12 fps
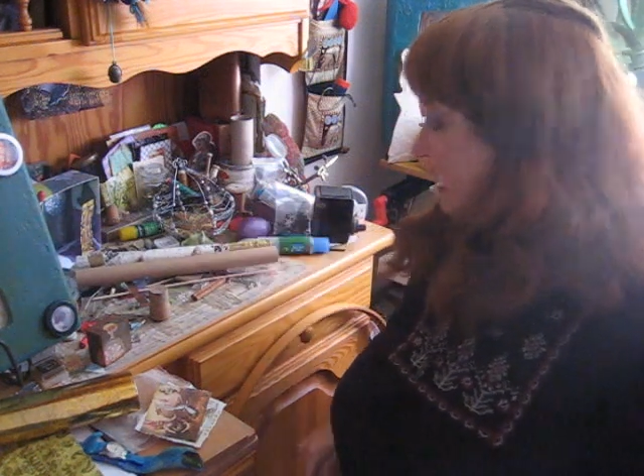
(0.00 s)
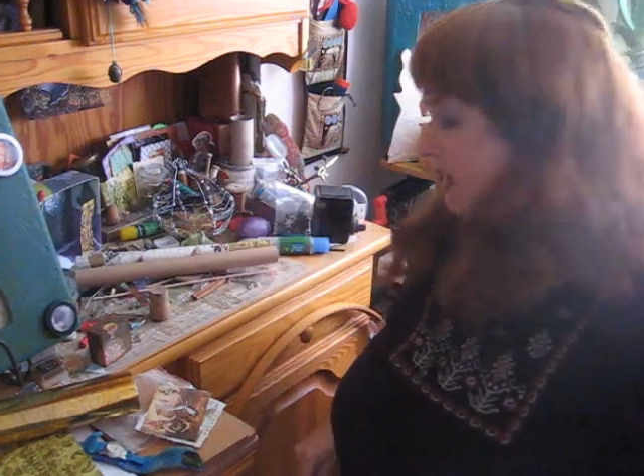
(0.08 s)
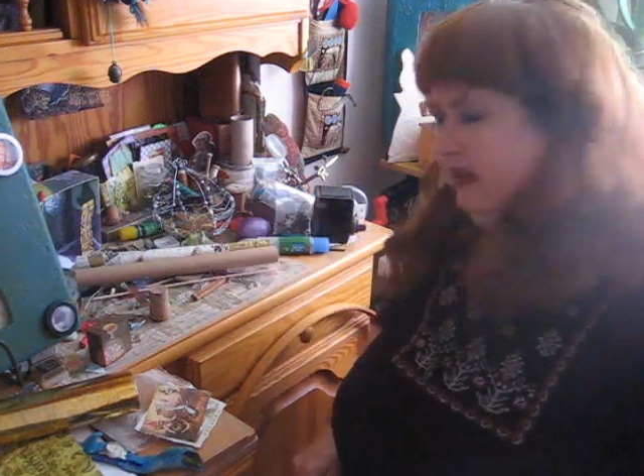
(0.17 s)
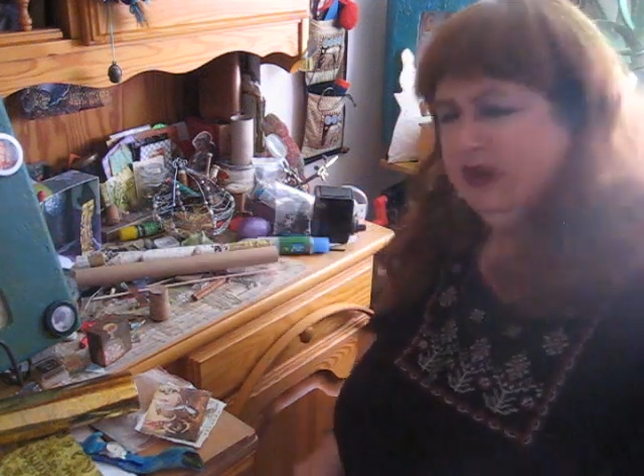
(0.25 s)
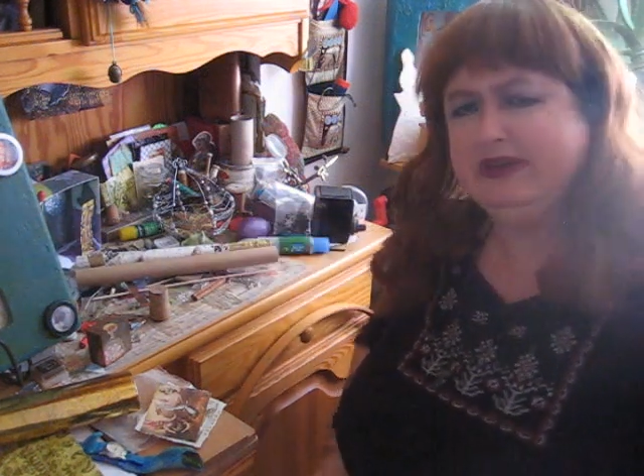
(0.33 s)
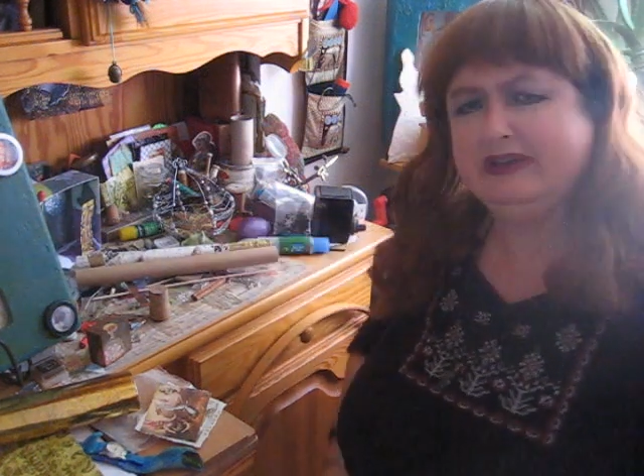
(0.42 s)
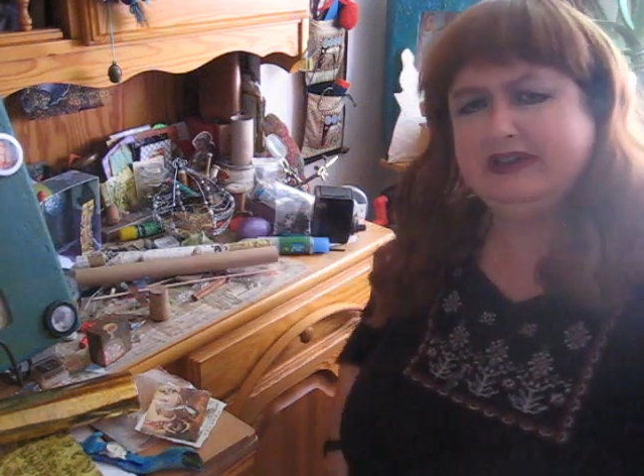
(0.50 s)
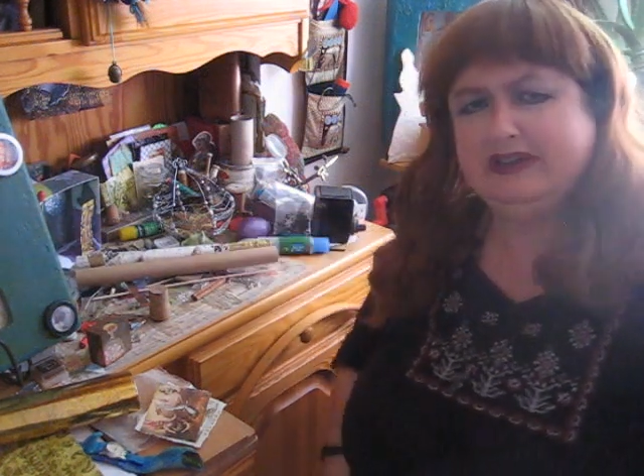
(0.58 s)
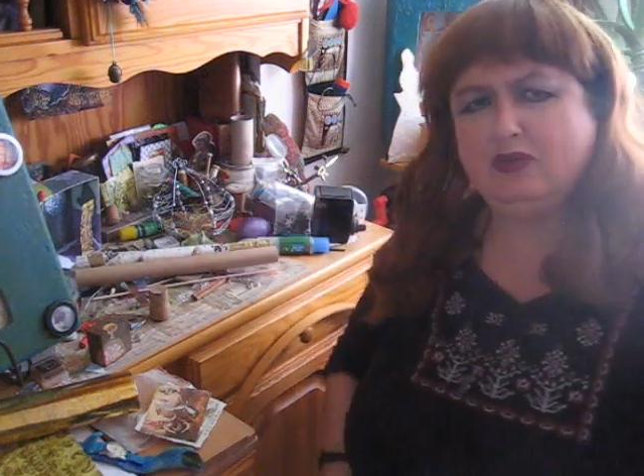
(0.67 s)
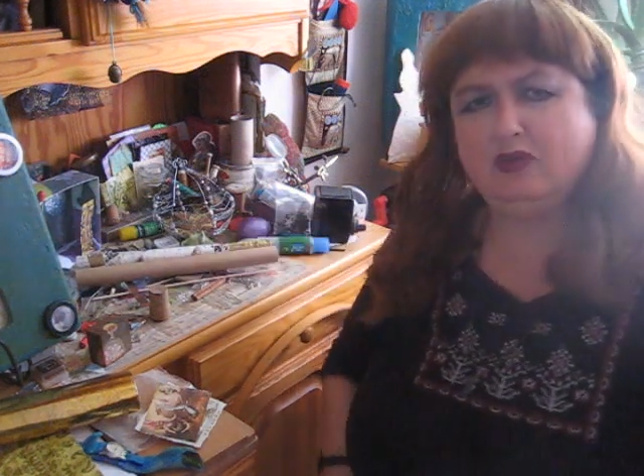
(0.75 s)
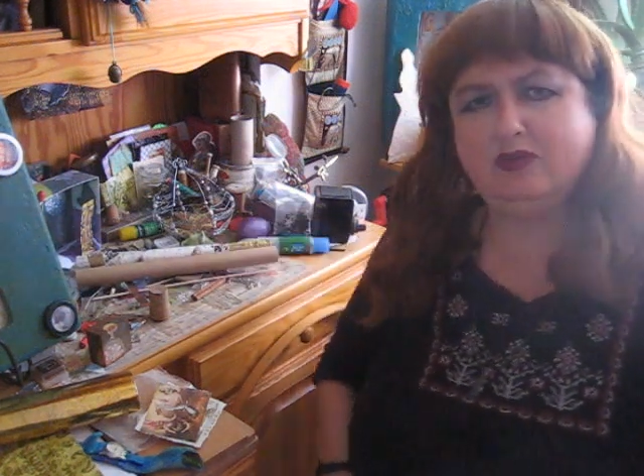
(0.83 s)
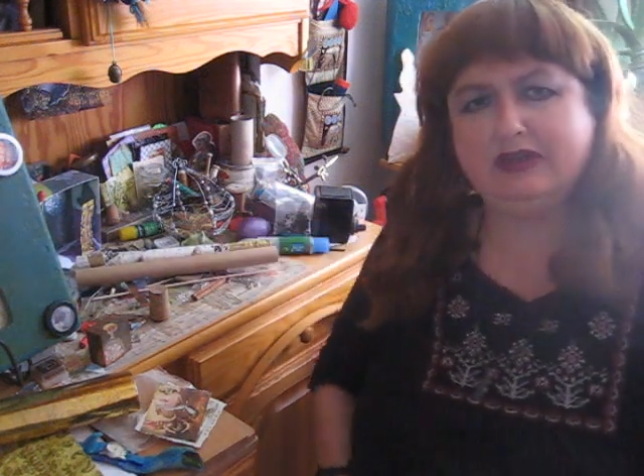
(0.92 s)
So let's see
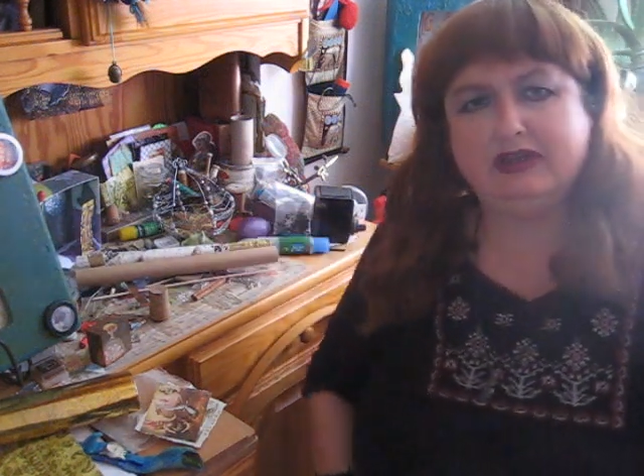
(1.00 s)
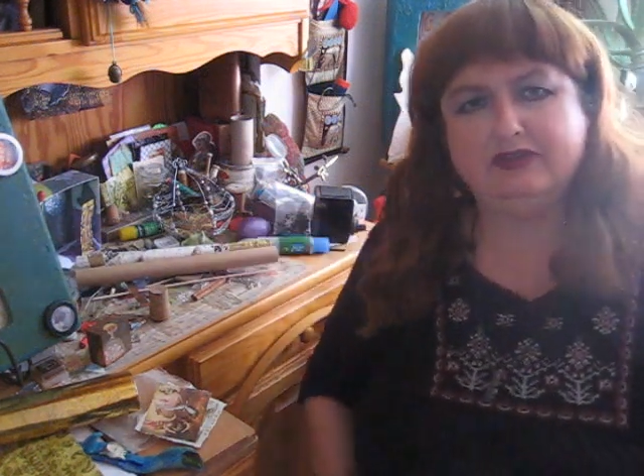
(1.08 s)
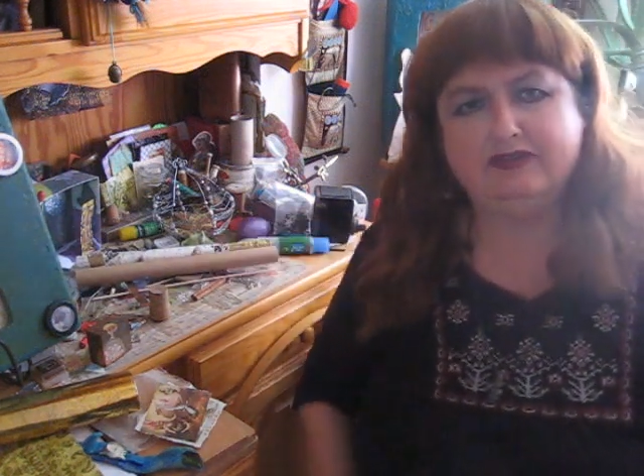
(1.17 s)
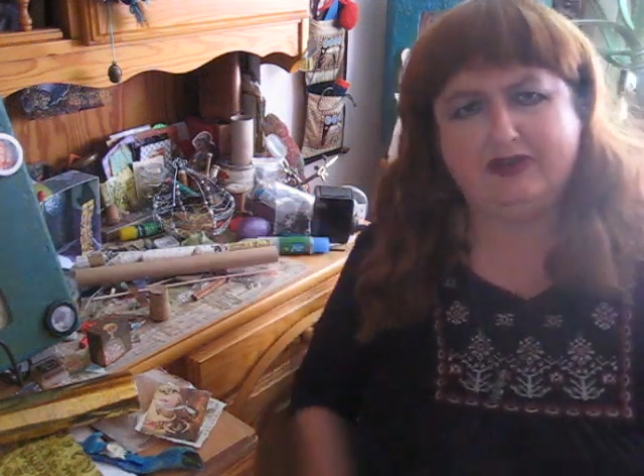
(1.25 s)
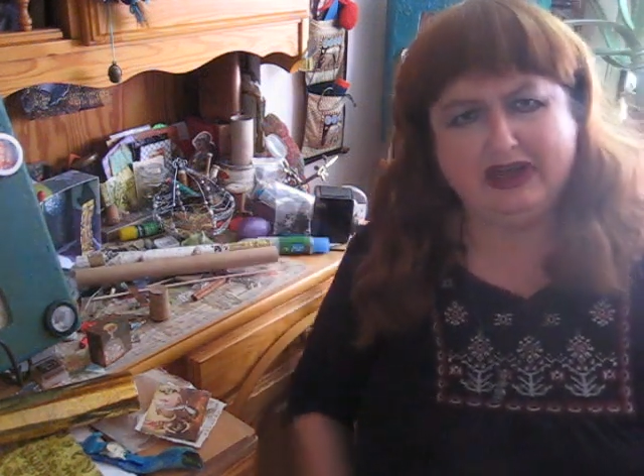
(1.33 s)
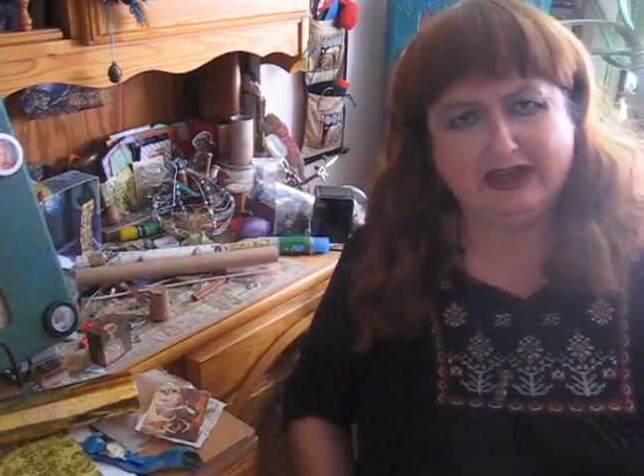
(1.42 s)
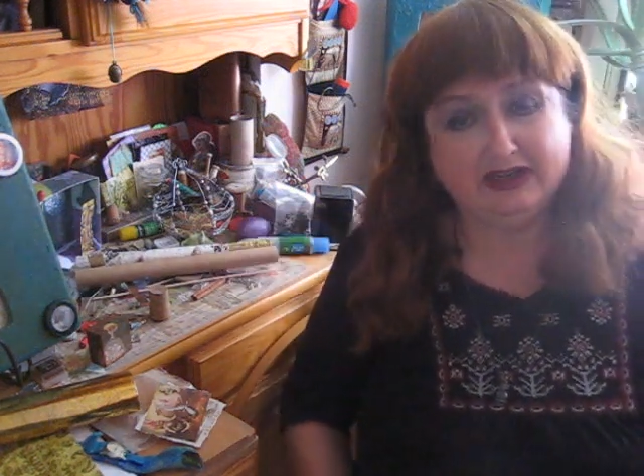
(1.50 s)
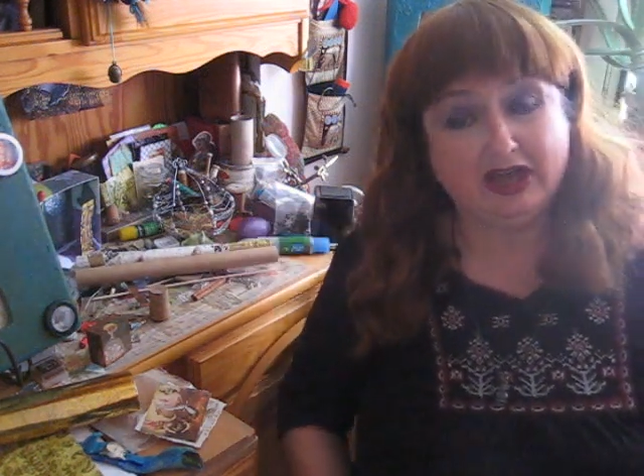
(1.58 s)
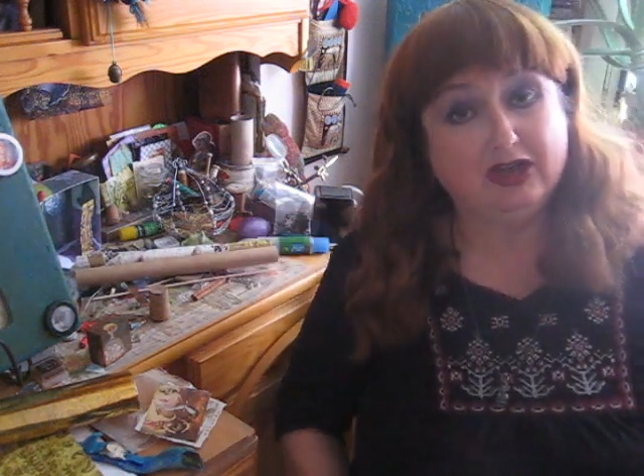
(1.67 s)
what we can find